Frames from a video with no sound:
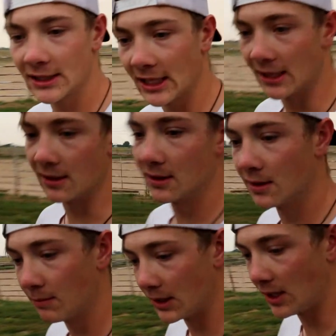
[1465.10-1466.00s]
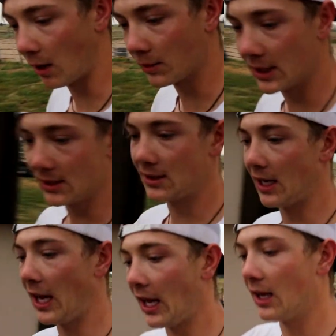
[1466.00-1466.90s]
just gonna be done with this
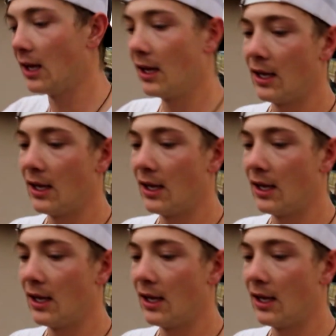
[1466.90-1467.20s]
today,